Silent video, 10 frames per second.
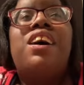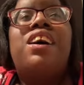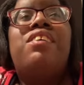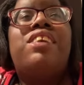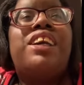
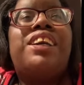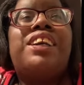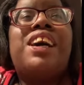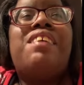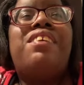We need to
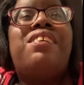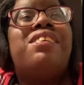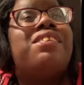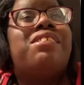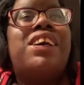stop
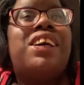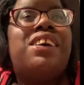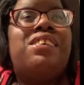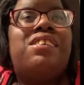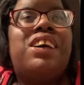going
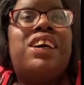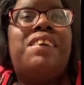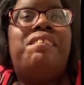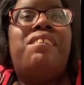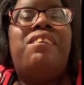around trying
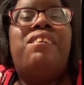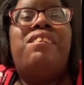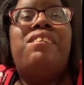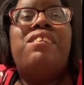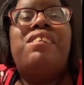to
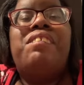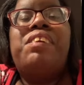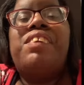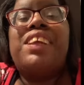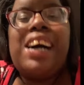ruin
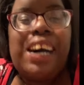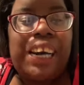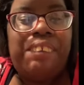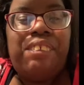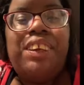people's
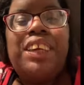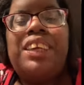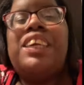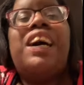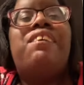lives. We
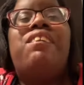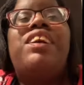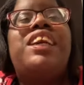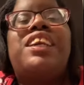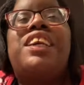need
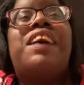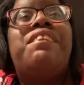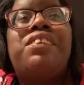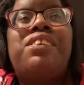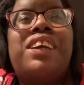to stop
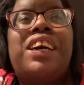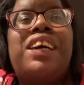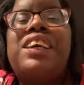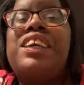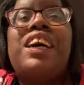doing that.
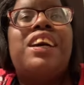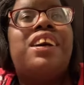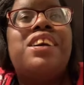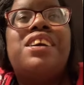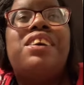It's not
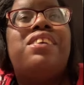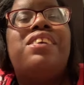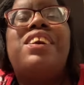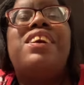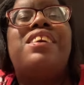good.
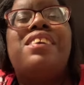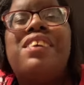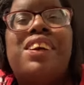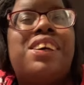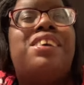It doesn't
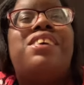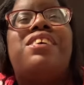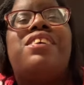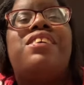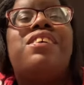look good on you
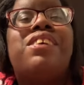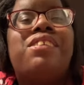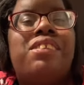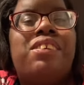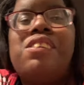to go
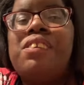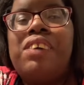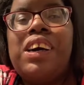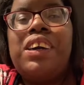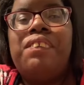
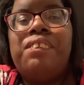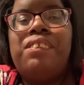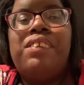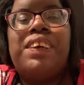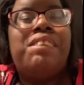around and
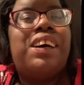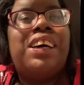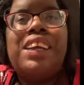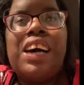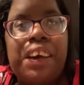ruin somebody's
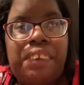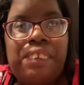life.